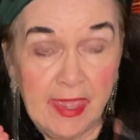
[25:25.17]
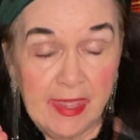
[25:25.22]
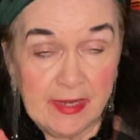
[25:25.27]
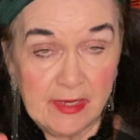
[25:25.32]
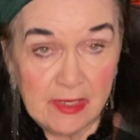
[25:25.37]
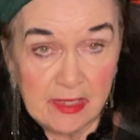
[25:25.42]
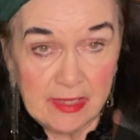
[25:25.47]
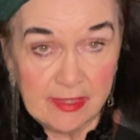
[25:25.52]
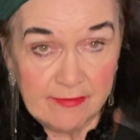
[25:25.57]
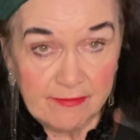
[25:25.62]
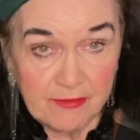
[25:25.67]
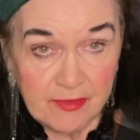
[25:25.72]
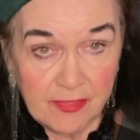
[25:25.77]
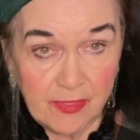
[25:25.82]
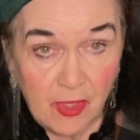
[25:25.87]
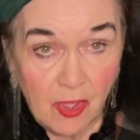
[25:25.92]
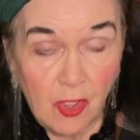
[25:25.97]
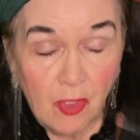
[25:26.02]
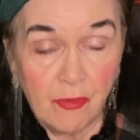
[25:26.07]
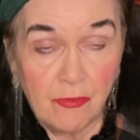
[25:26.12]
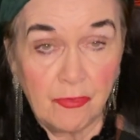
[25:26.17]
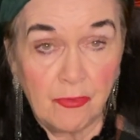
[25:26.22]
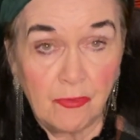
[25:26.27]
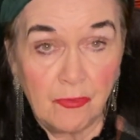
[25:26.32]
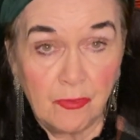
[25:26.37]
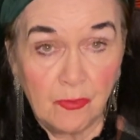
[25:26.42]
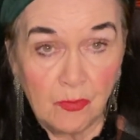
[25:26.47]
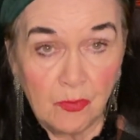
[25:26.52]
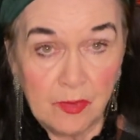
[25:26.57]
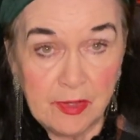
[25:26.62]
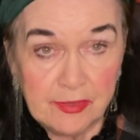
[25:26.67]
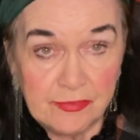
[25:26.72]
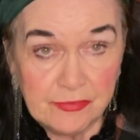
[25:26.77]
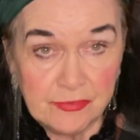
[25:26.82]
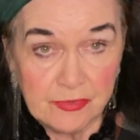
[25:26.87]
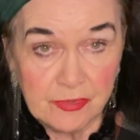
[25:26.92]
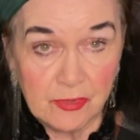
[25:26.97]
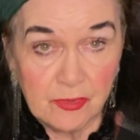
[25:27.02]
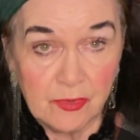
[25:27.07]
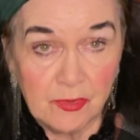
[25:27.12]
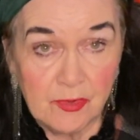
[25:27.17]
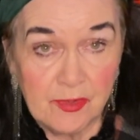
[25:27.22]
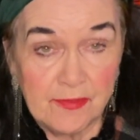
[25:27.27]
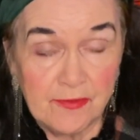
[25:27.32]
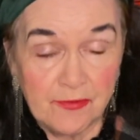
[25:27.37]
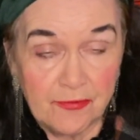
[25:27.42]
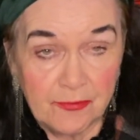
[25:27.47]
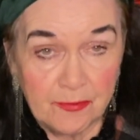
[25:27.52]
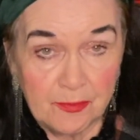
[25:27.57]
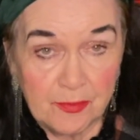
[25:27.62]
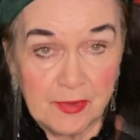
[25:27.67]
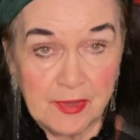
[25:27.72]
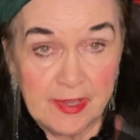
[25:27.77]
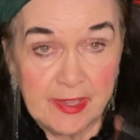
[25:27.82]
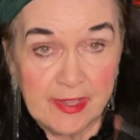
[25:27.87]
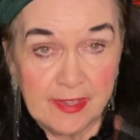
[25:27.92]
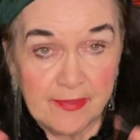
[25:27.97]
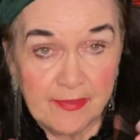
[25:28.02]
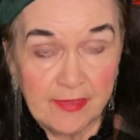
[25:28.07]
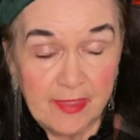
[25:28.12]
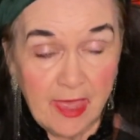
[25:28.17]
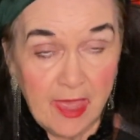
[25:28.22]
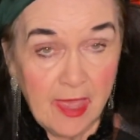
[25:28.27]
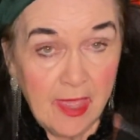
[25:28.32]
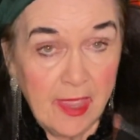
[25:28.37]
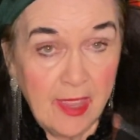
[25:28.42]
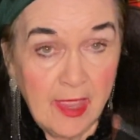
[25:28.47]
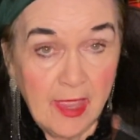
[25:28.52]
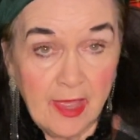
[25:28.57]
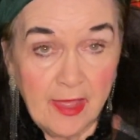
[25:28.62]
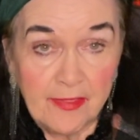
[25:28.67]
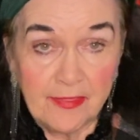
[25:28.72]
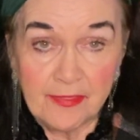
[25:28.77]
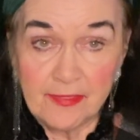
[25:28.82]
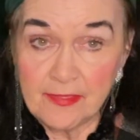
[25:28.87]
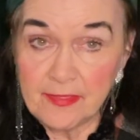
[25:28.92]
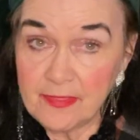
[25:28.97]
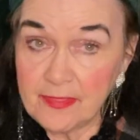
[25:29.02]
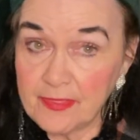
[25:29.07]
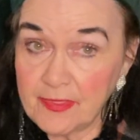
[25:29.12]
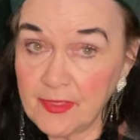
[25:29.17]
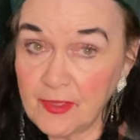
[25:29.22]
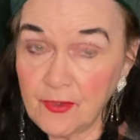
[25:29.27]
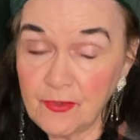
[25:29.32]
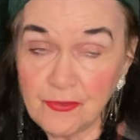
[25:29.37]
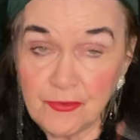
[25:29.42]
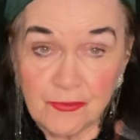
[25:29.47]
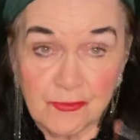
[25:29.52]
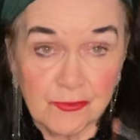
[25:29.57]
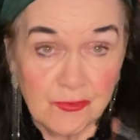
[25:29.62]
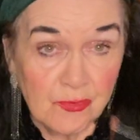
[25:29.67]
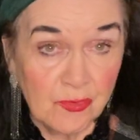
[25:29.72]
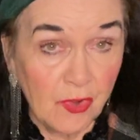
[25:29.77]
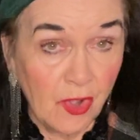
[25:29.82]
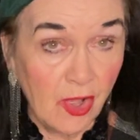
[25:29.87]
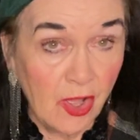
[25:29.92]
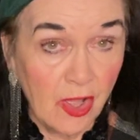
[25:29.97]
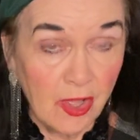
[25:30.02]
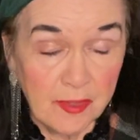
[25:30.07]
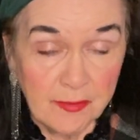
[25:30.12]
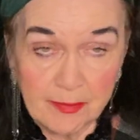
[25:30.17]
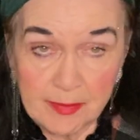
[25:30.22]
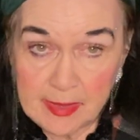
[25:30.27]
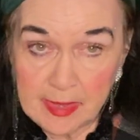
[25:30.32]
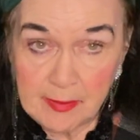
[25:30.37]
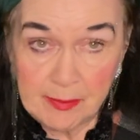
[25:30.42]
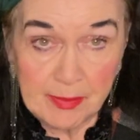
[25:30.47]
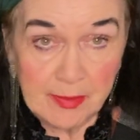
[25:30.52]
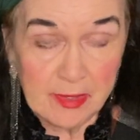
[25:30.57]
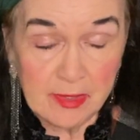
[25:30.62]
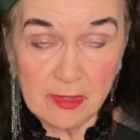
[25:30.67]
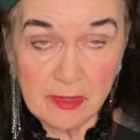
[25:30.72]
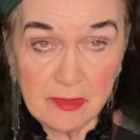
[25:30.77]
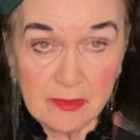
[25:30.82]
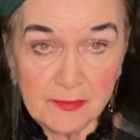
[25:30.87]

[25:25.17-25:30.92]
and lived there through the winter and the spring, they're strong people.